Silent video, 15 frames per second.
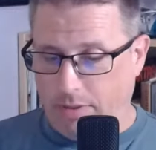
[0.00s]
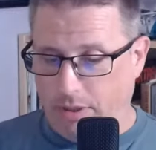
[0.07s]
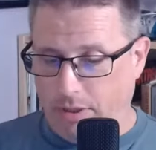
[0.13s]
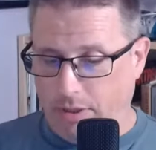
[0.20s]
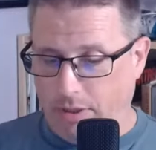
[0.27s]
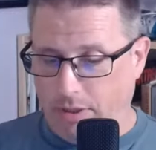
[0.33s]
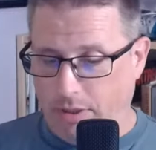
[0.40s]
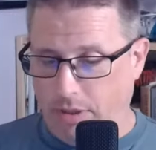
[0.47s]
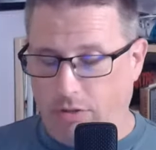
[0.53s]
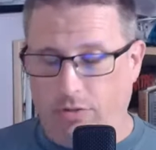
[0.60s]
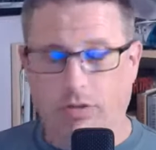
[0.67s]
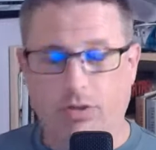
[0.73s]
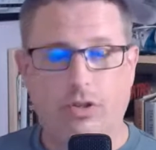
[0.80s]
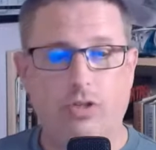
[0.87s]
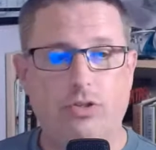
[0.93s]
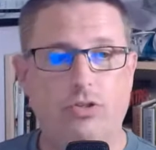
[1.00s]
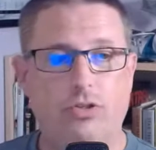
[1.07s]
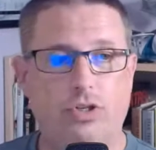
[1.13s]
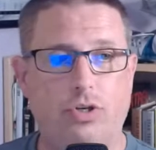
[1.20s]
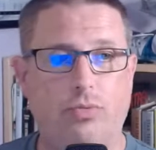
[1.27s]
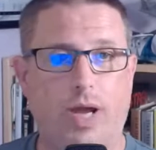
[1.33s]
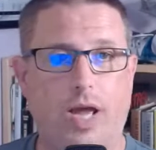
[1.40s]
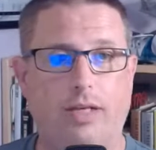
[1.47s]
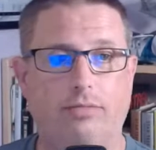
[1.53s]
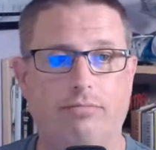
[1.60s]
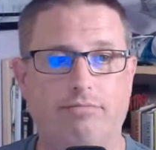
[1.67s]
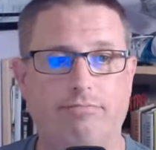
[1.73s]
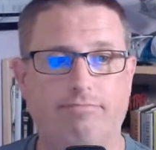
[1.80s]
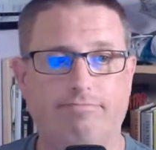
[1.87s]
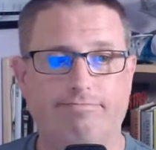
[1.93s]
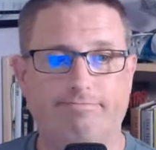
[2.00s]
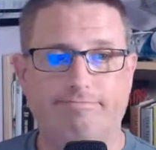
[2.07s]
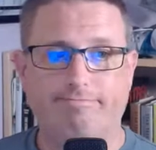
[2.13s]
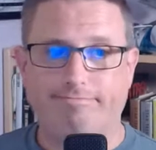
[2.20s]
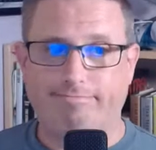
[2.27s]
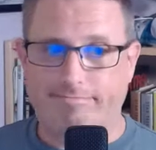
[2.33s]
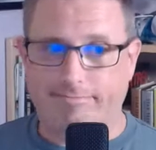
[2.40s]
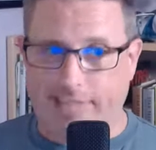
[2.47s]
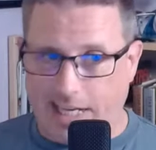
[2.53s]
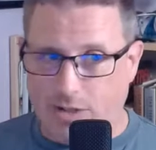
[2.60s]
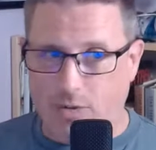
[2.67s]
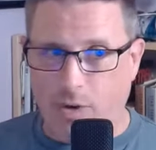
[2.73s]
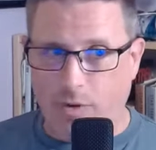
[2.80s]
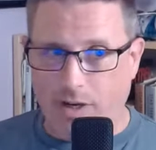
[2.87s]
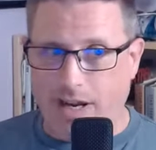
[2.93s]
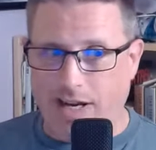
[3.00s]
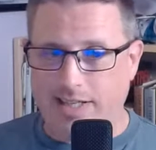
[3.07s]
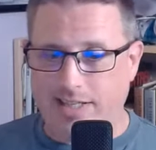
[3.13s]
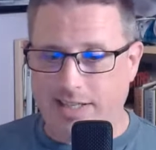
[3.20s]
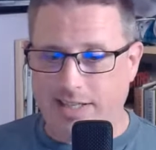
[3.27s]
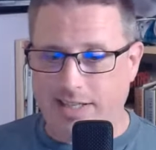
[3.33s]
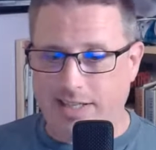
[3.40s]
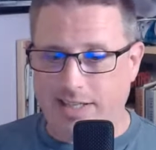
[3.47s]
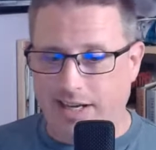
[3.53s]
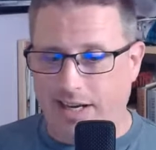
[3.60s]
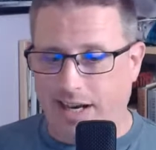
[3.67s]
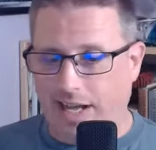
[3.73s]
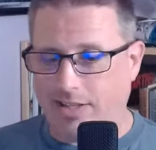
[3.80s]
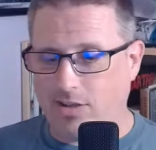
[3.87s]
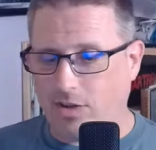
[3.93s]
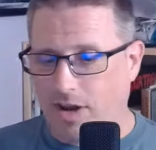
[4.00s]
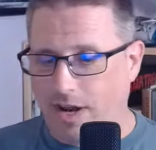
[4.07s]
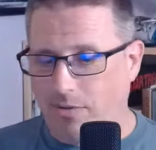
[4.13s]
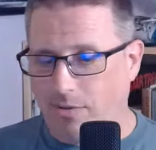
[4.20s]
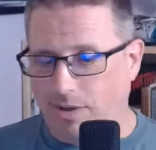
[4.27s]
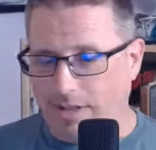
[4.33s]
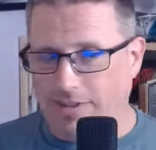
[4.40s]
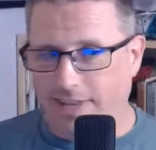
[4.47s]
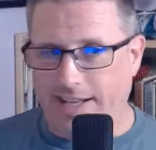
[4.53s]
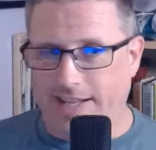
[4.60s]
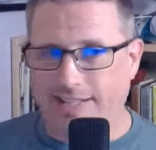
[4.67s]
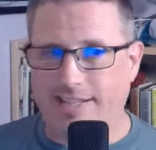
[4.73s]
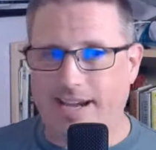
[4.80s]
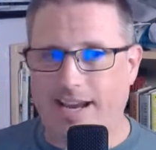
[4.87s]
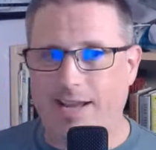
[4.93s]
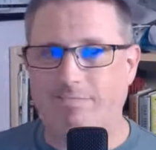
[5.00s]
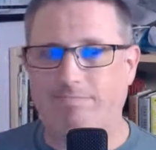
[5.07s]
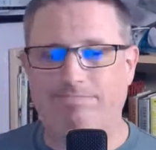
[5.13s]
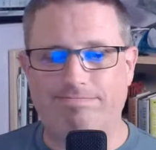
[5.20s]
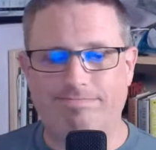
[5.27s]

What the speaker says: blue, 2 red. That's what we're kind of sitting at. So I really think it's kind of